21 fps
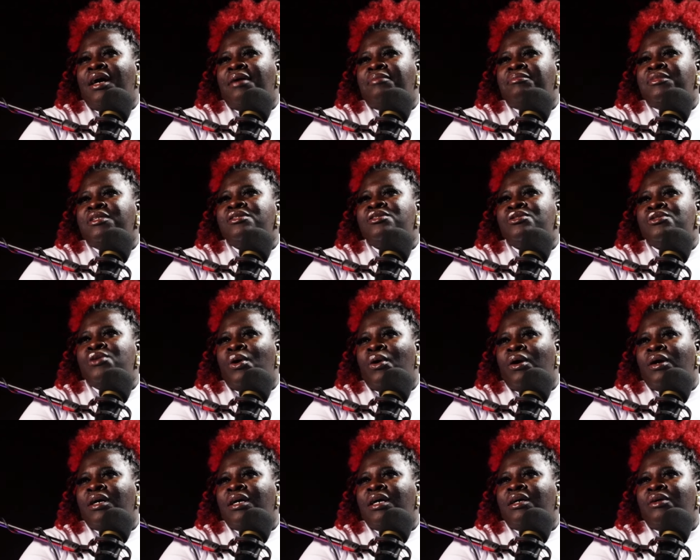um, the
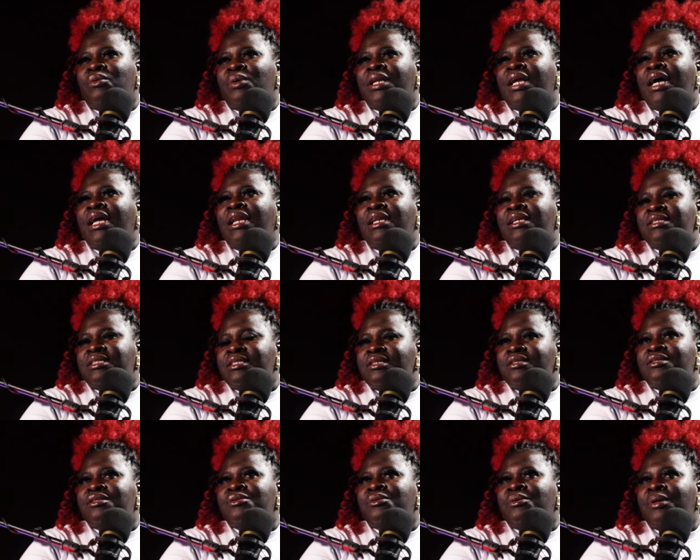song, when I
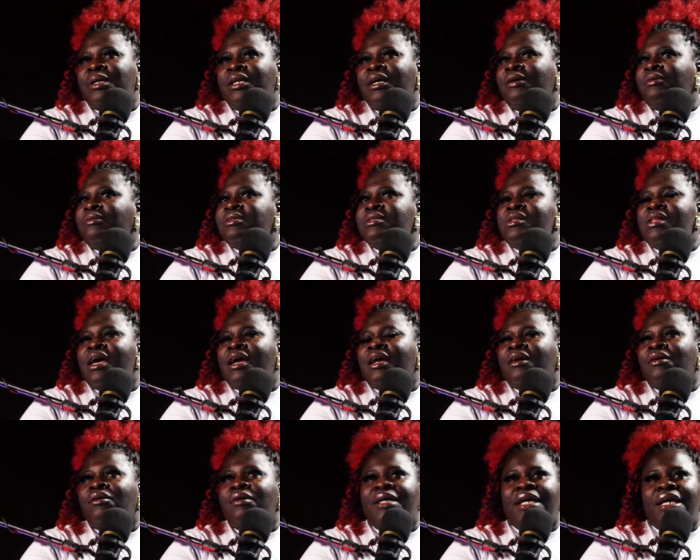listened to it, I was
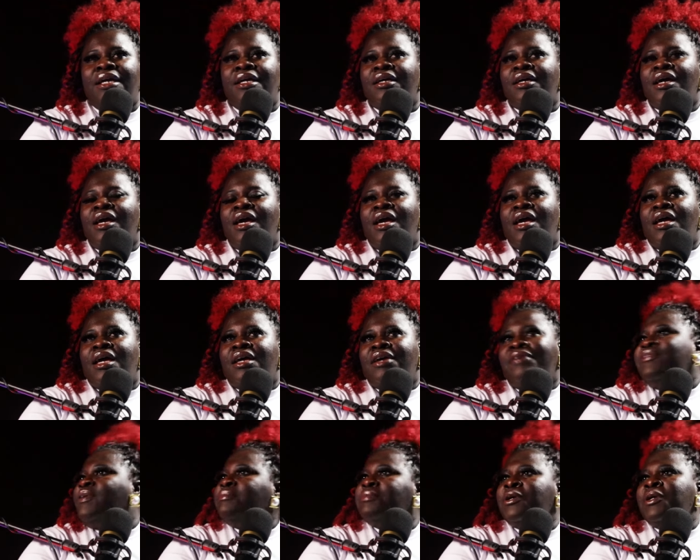like, okay,
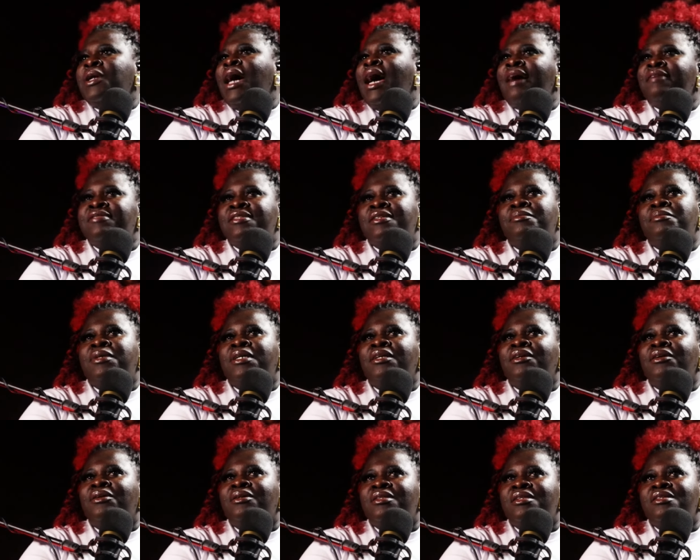if I'm gonna have
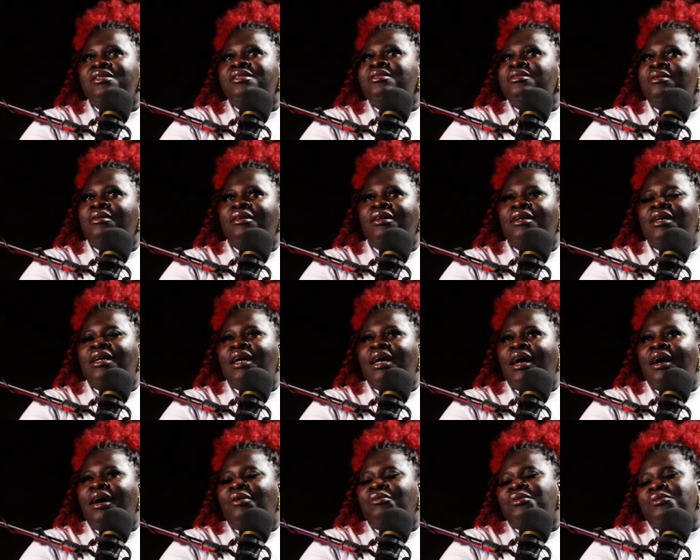somebody on this song,
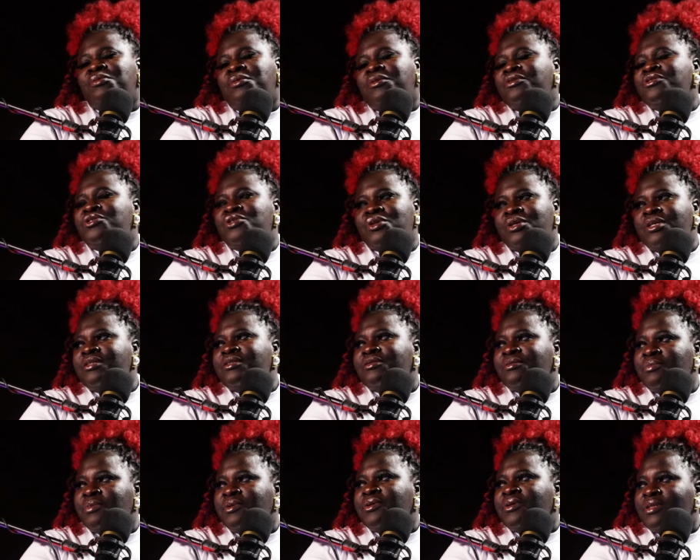I would want Joyce
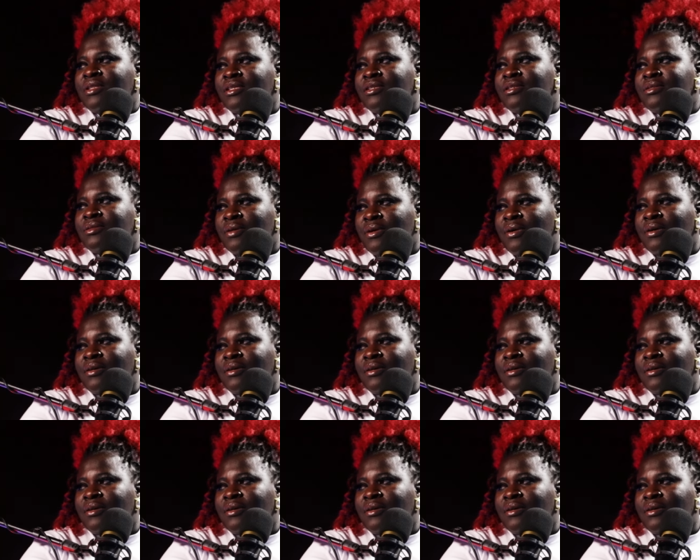to be on this oh,